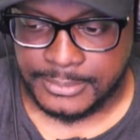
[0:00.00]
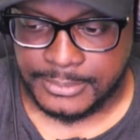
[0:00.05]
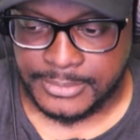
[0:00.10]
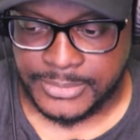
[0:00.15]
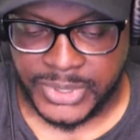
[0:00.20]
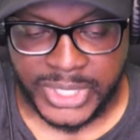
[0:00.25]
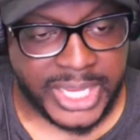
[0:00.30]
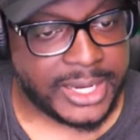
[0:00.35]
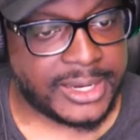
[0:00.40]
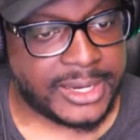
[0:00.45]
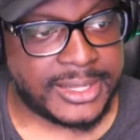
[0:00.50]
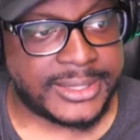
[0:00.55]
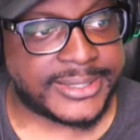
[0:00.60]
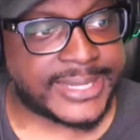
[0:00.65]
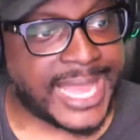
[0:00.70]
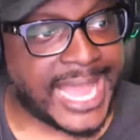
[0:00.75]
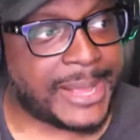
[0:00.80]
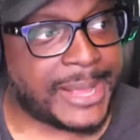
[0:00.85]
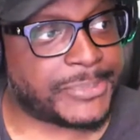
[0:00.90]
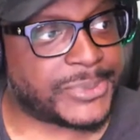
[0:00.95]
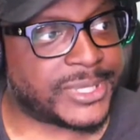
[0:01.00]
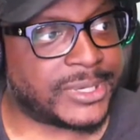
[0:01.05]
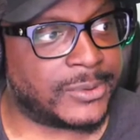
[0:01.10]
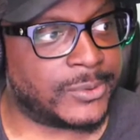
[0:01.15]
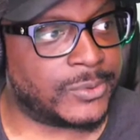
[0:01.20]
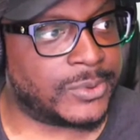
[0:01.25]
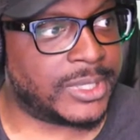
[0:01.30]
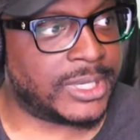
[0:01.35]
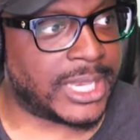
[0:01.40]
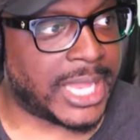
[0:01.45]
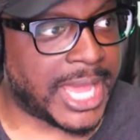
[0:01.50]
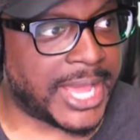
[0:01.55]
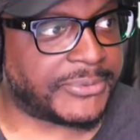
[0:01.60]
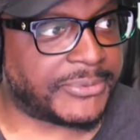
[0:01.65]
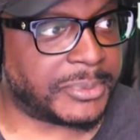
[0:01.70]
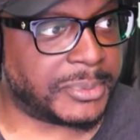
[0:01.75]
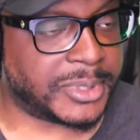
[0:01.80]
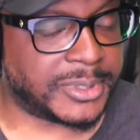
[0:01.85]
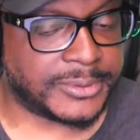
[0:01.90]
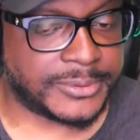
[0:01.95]
It is absolutely
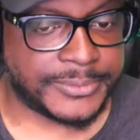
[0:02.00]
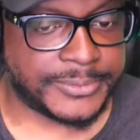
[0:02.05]
laughable.